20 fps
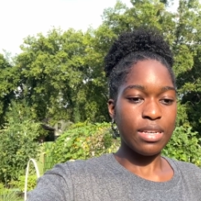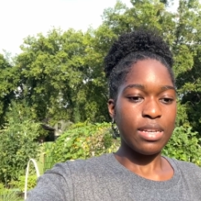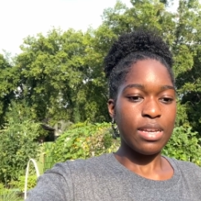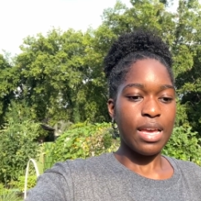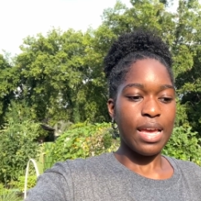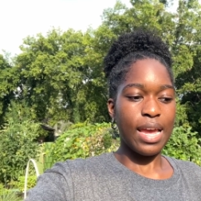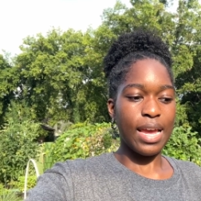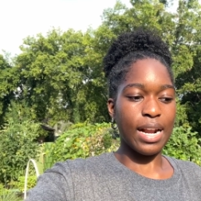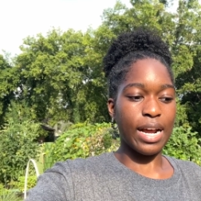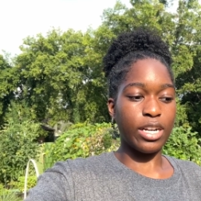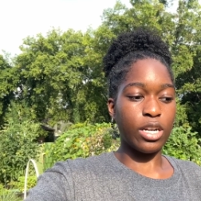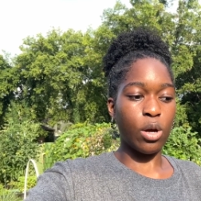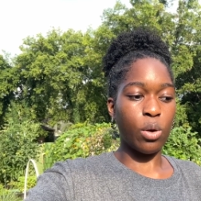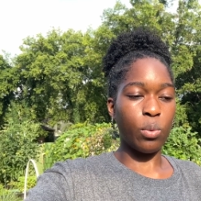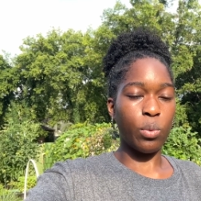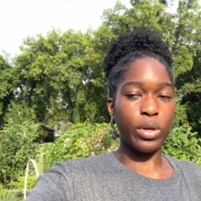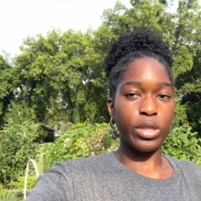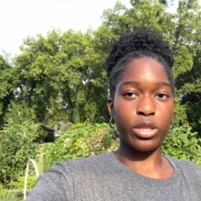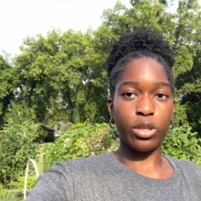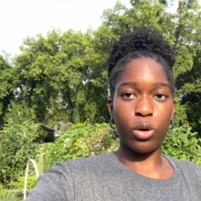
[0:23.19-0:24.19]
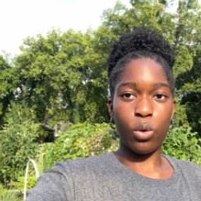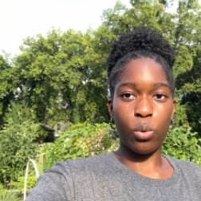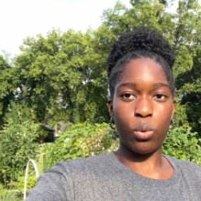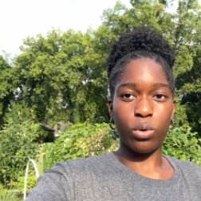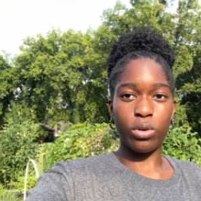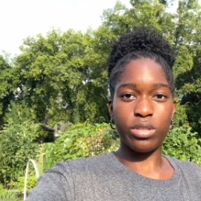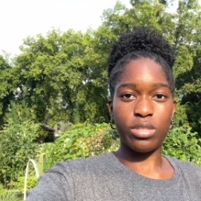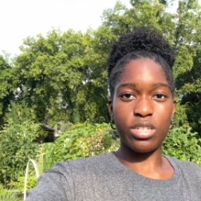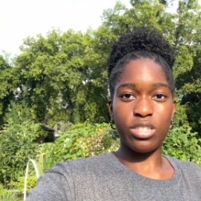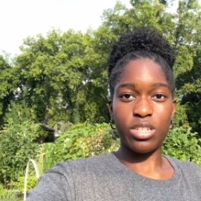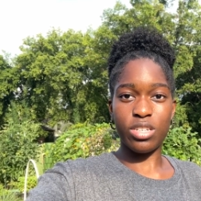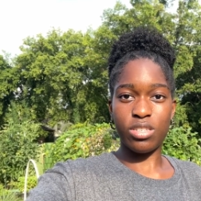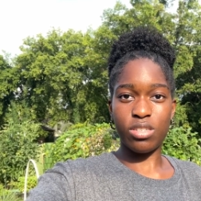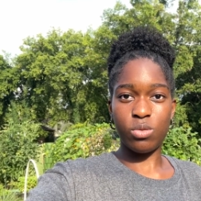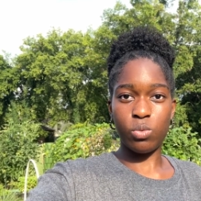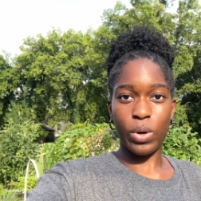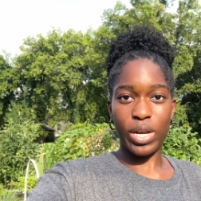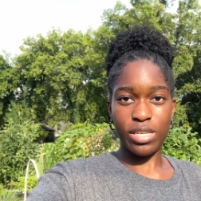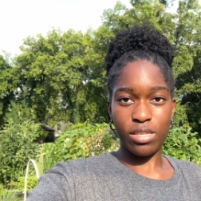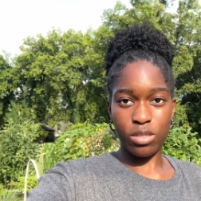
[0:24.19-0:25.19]
and I don't want the corn to just
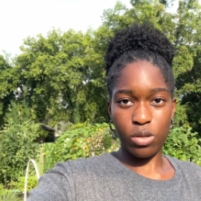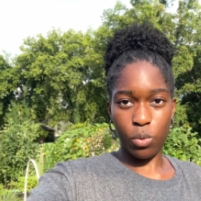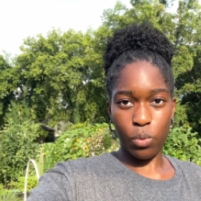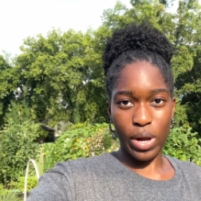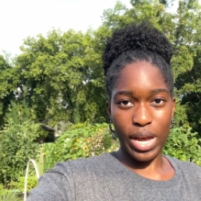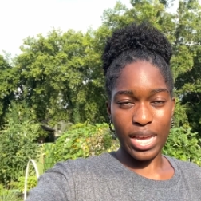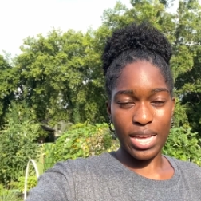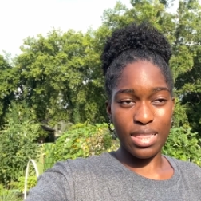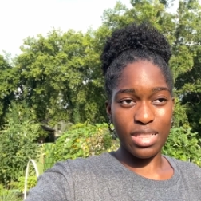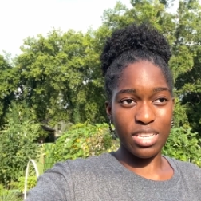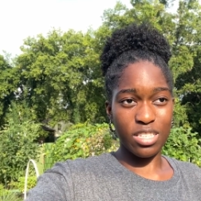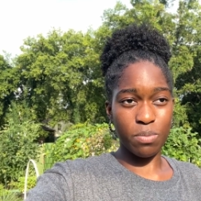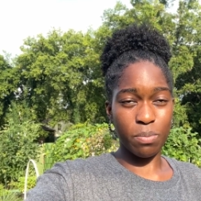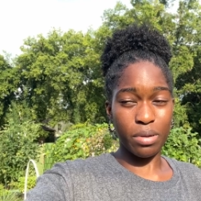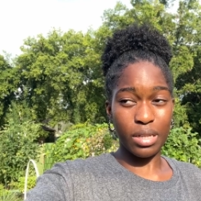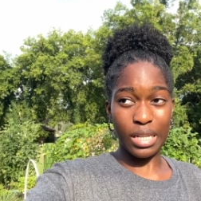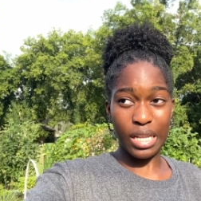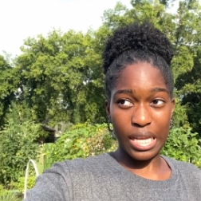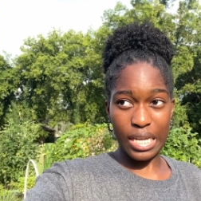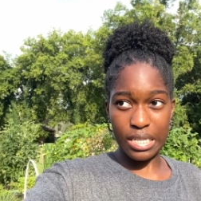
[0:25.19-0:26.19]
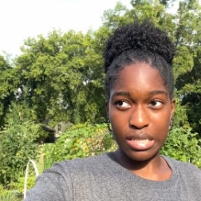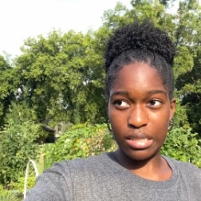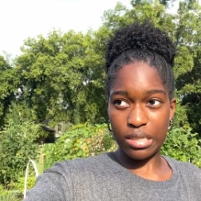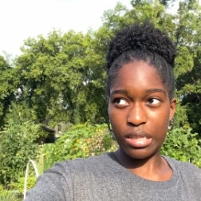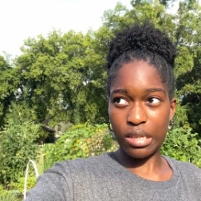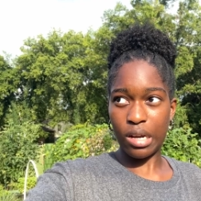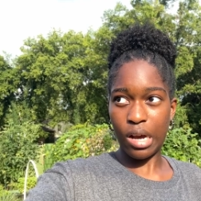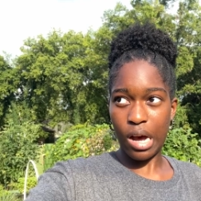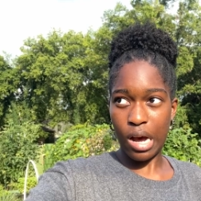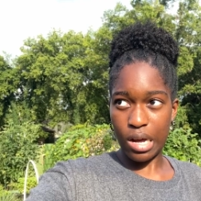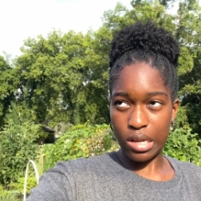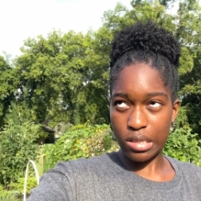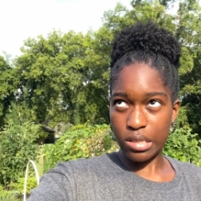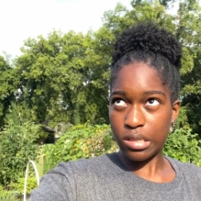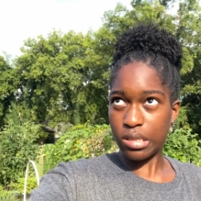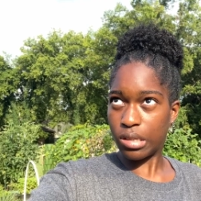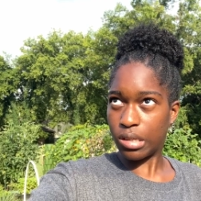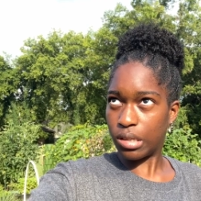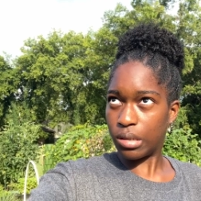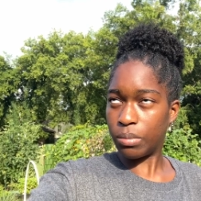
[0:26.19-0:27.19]
waste away in this blazing hot
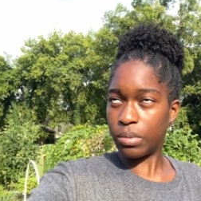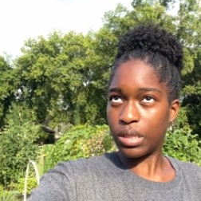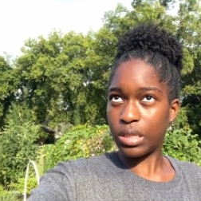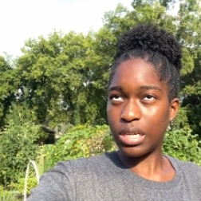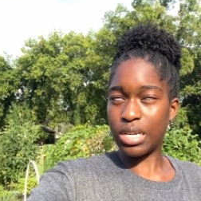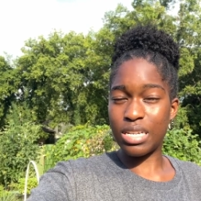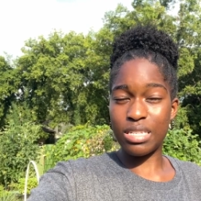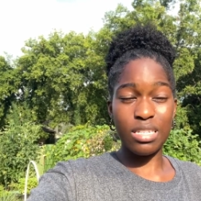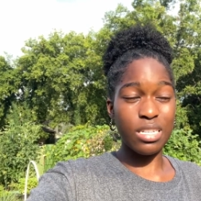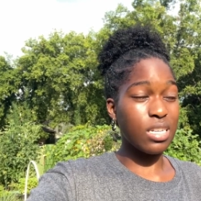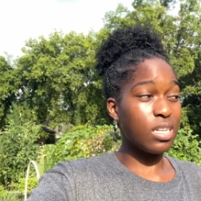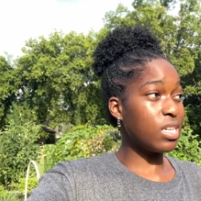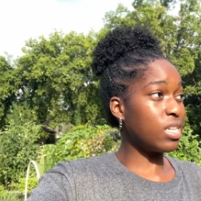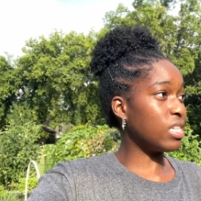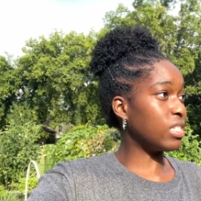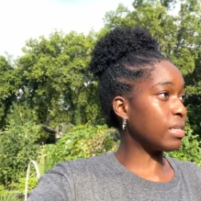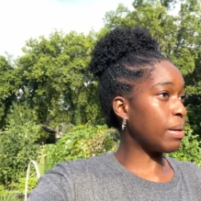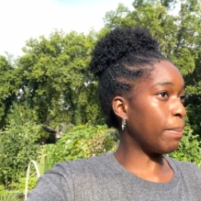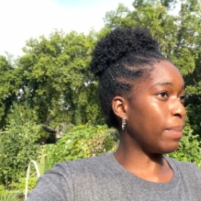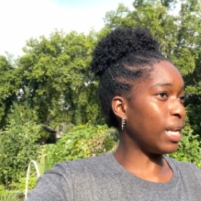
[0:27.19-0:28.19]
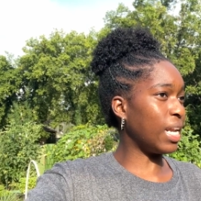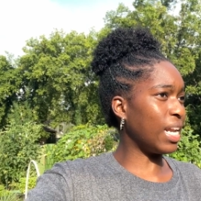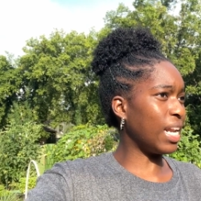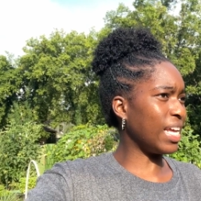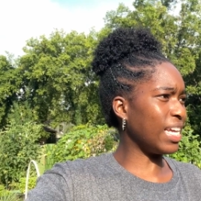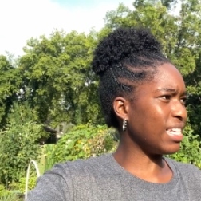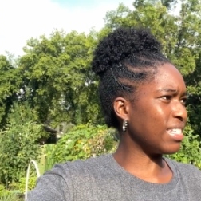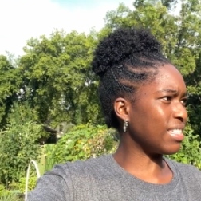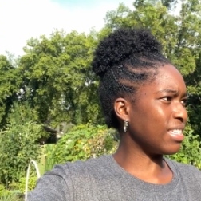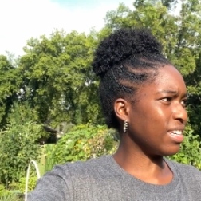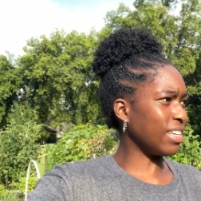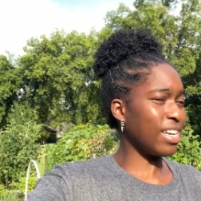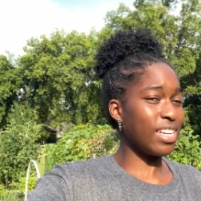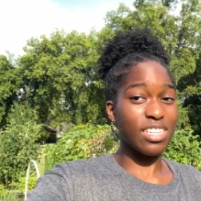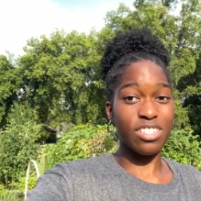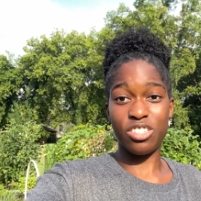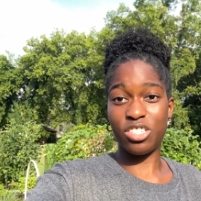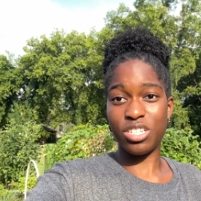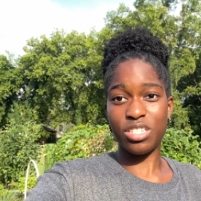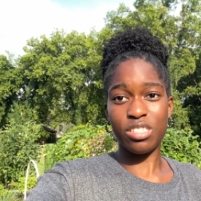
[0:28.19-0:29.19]
sun because it is blazing and
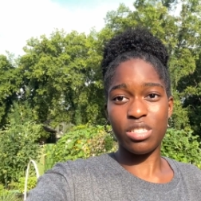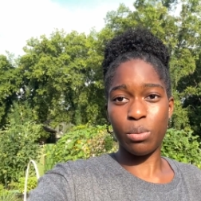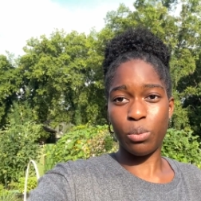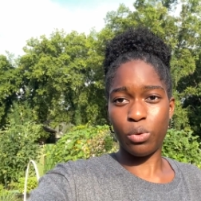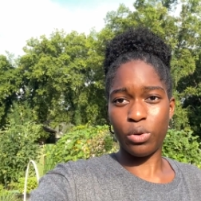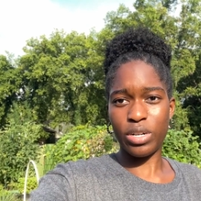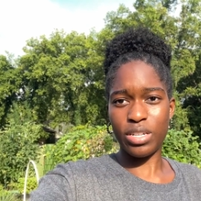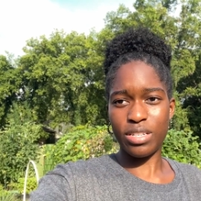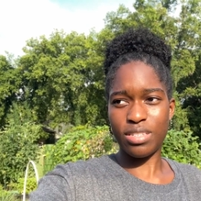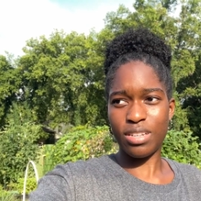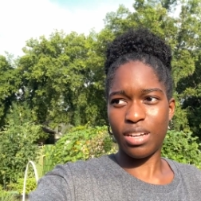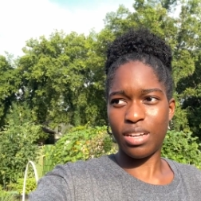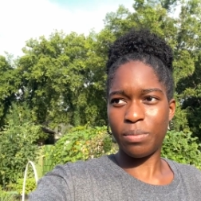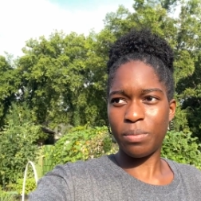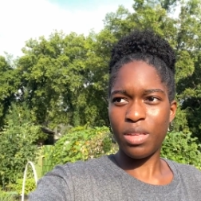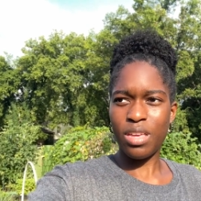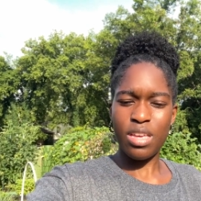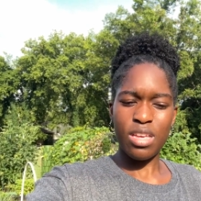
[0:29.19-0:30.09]
it's just the morning time.